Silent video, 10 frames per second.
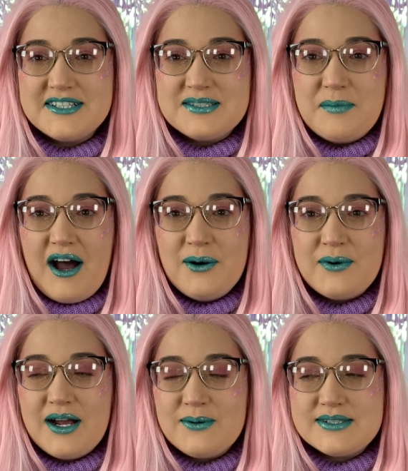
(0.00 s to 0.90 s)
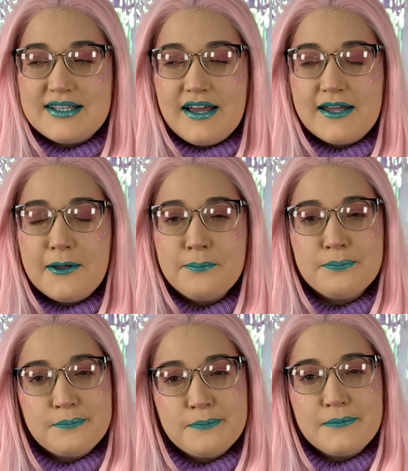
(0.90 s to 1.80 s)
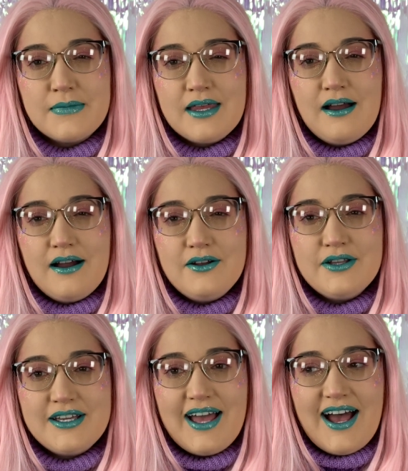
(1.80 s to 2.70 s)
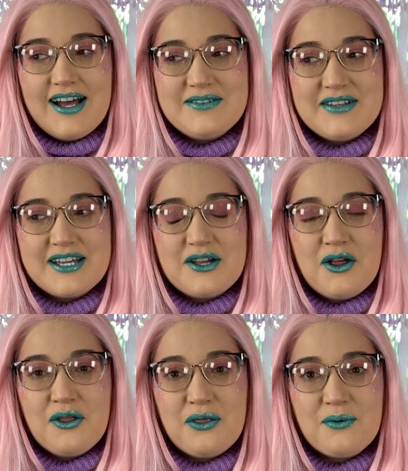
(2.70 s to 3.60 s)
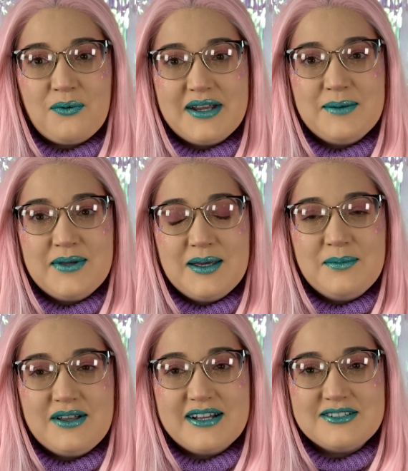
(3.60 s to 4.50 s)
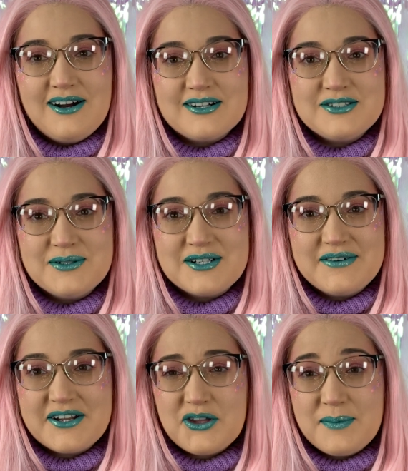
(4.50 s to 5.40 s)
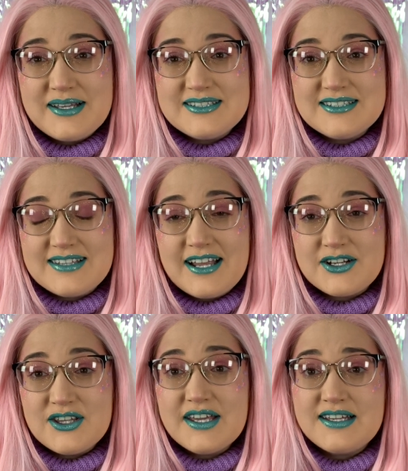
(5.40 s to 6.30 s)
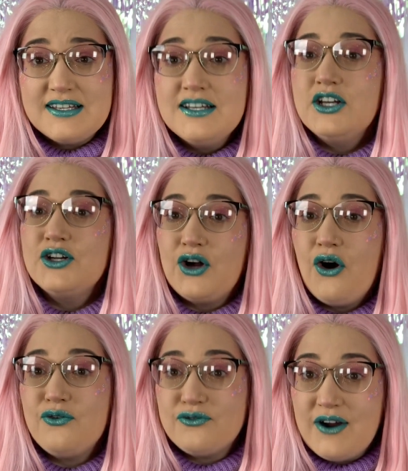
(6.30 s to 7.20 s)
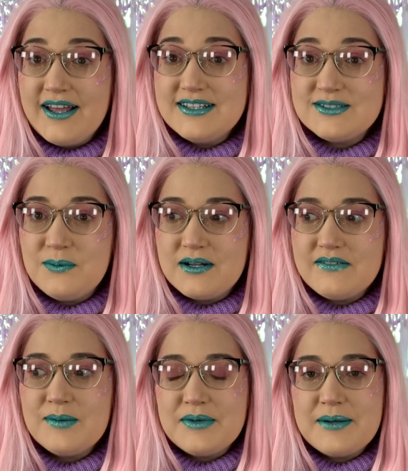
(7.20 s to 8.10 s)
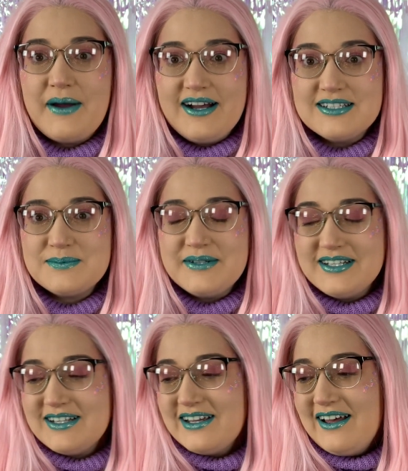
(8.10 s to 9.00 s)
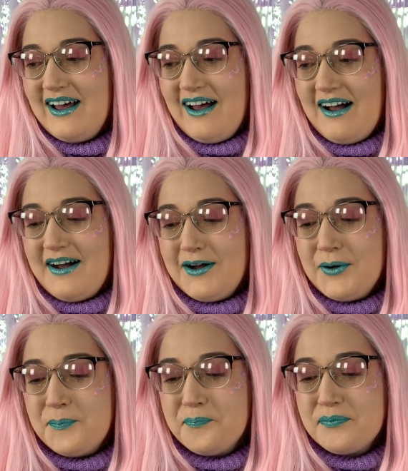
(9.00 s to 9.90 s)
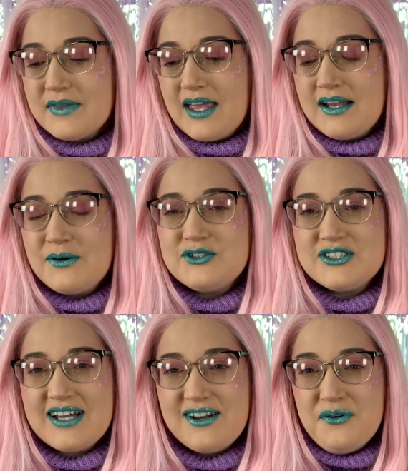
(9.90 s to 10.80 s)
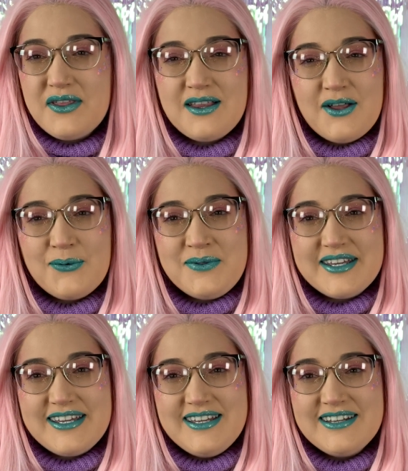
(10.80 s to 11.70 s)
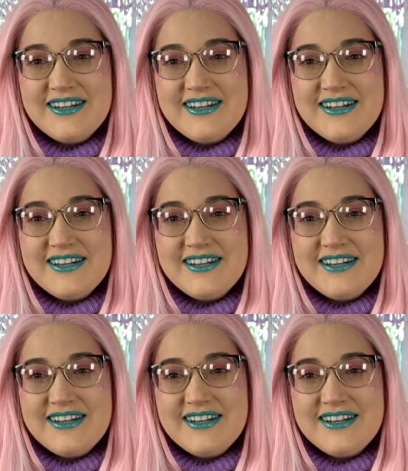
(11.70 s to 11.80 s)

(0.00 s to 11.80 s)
in the spot where I was like, I only have like 3 people I talk to on a regular basis that I could like call friends, one of them being my husband, and I was just kind of really lonely.